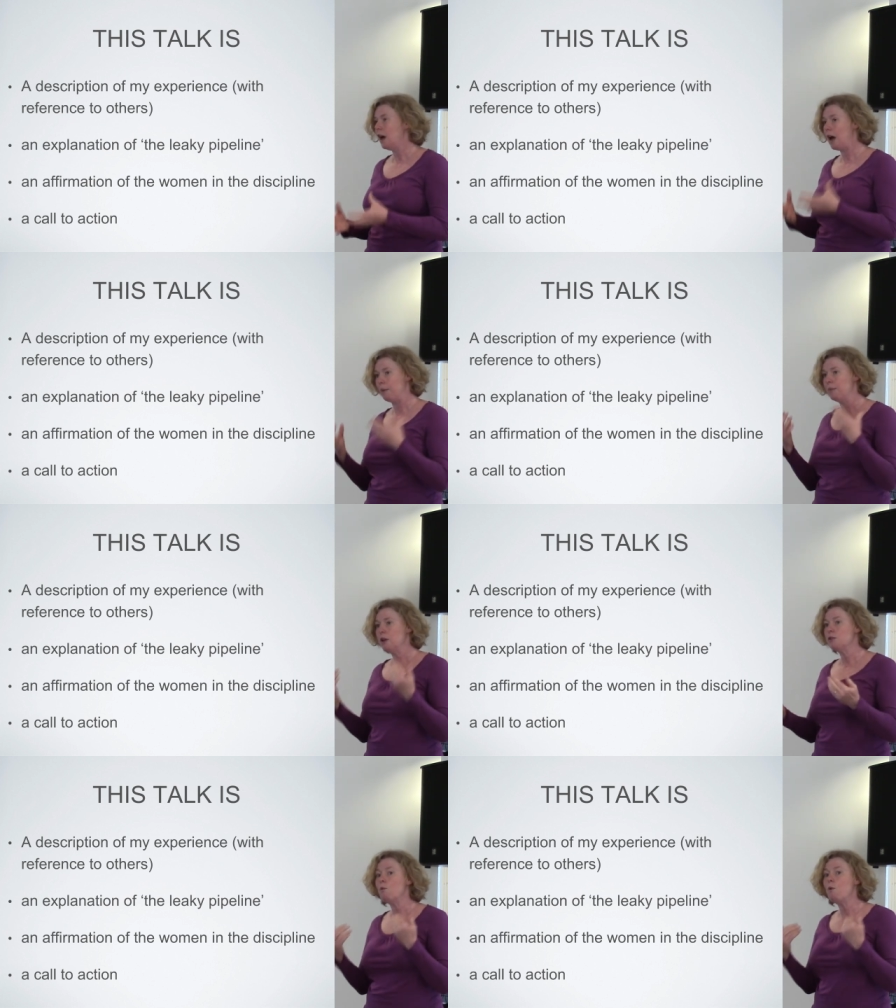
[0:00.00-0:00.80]
Um,
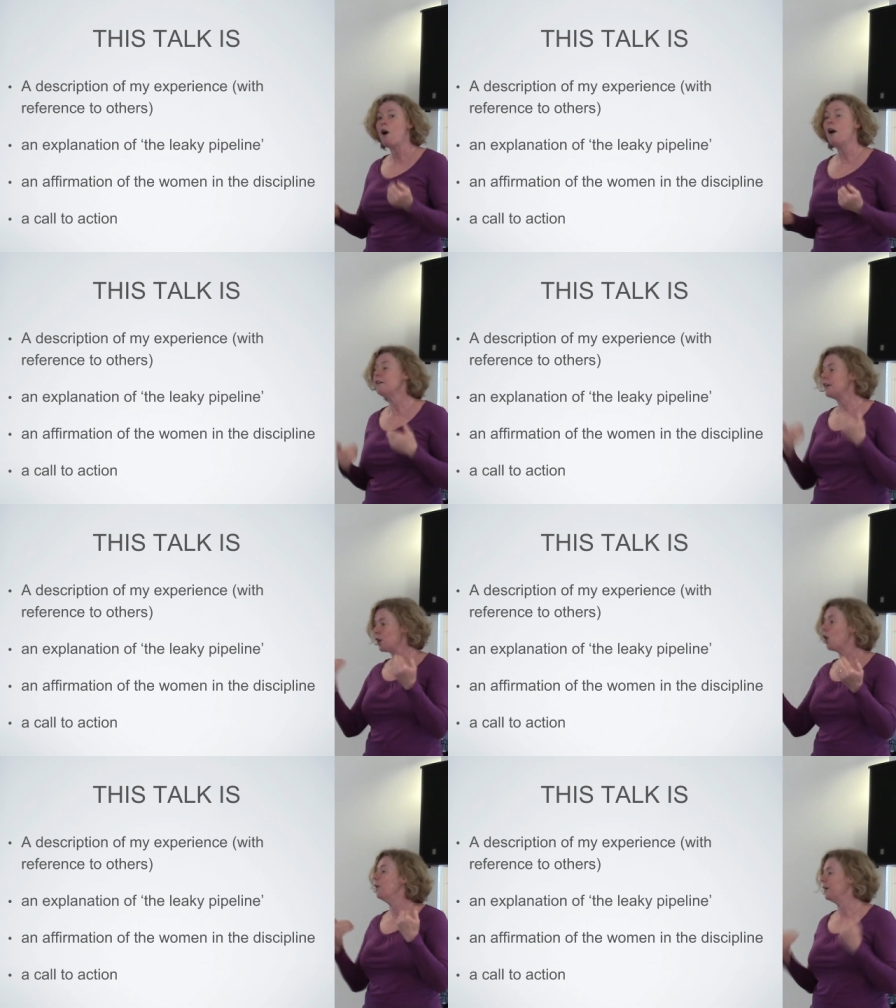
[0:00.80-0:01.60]
so why are they
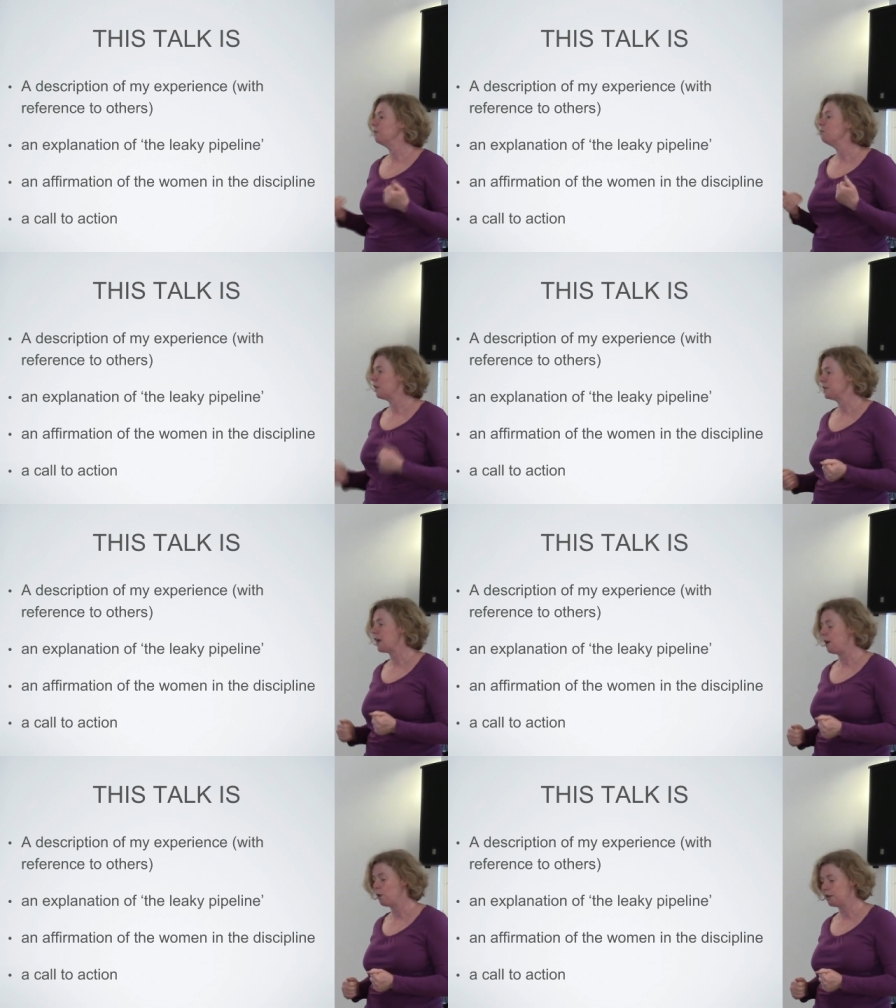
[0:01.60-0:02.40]
going? What's
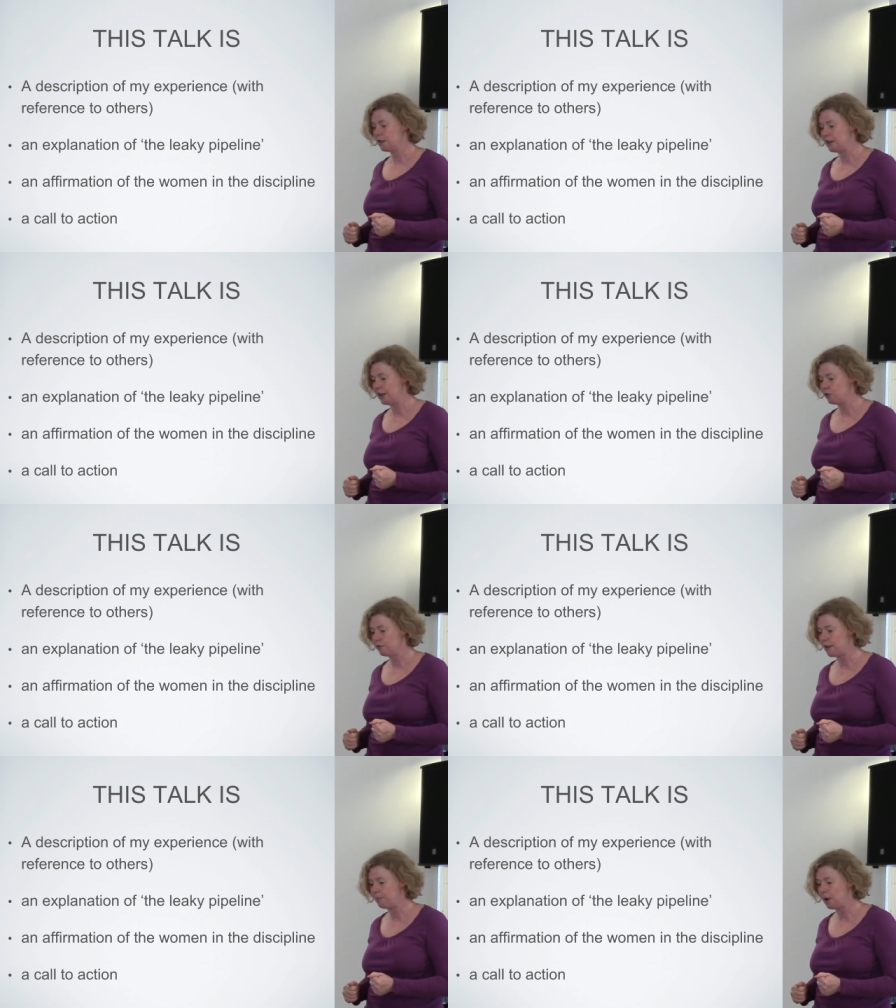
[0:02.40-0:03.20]
what's the nature
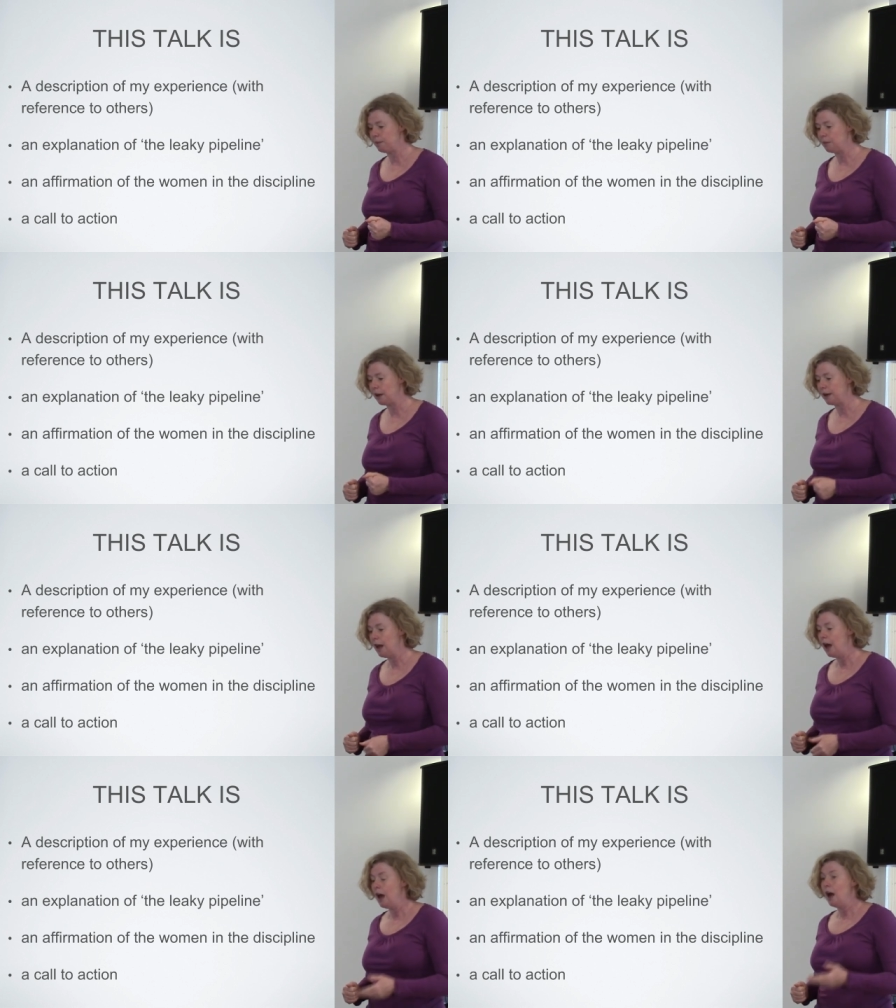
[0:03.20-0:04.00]
of that pipeline?
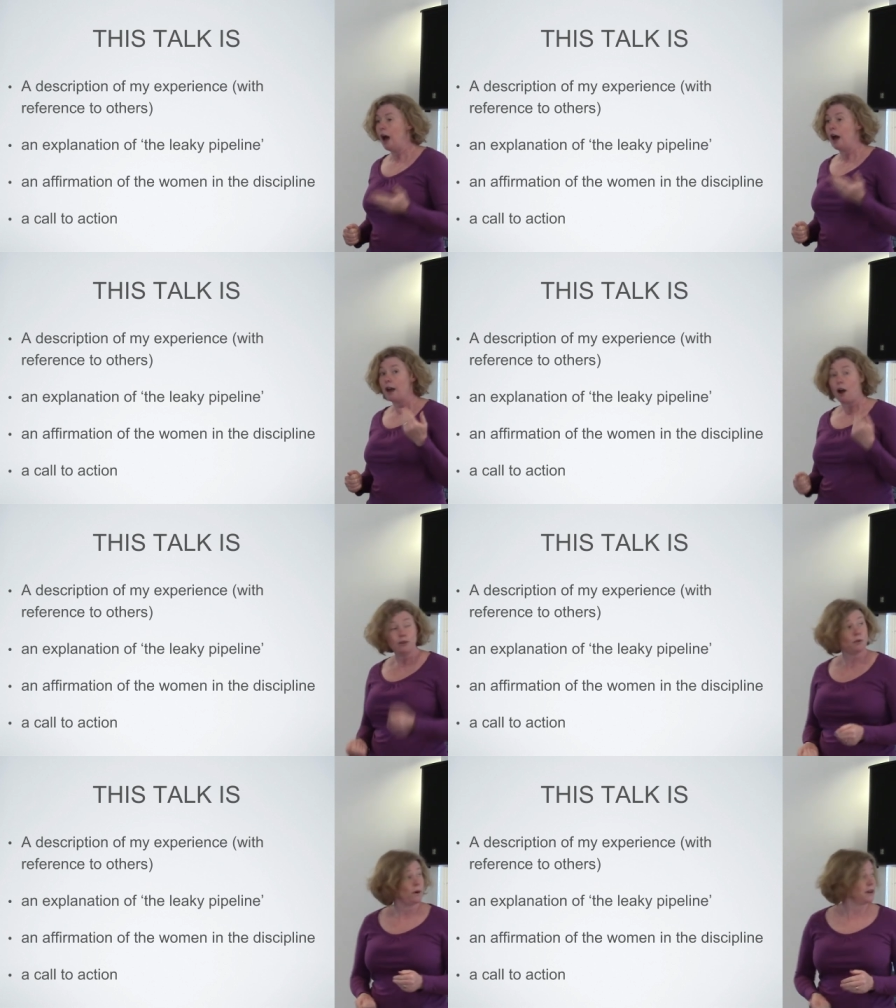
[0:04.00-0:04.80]
I
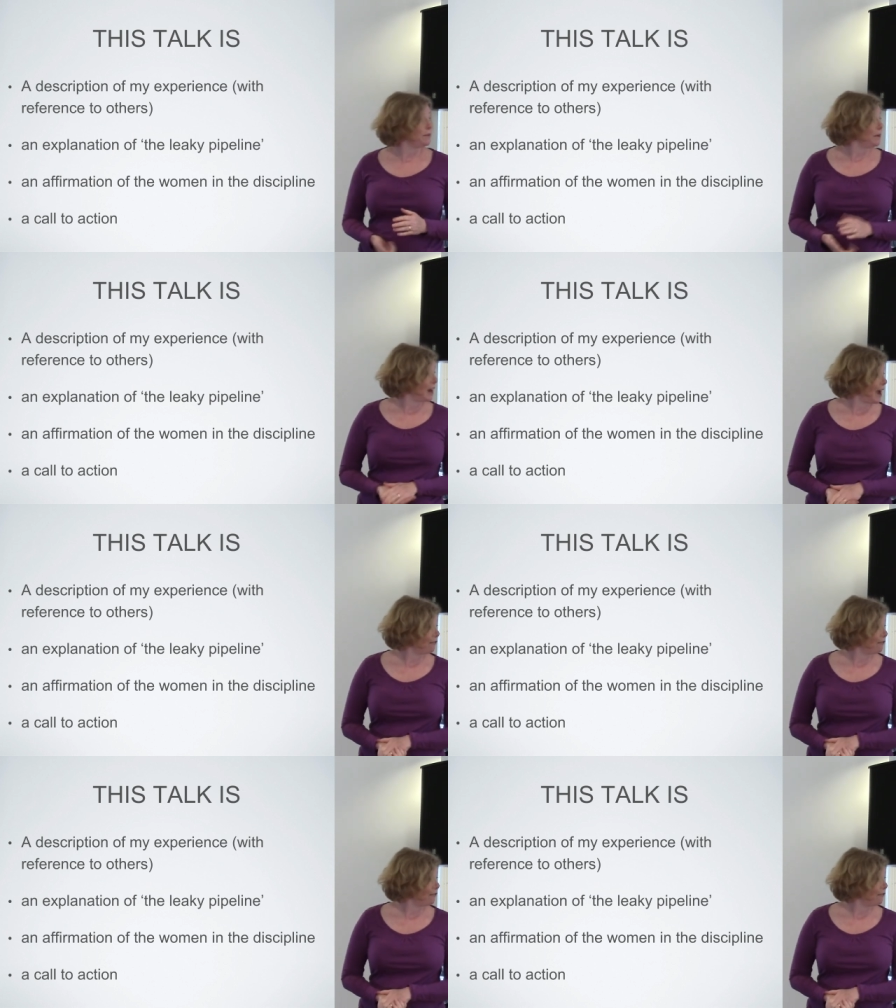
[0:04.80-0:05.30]
also want it to be an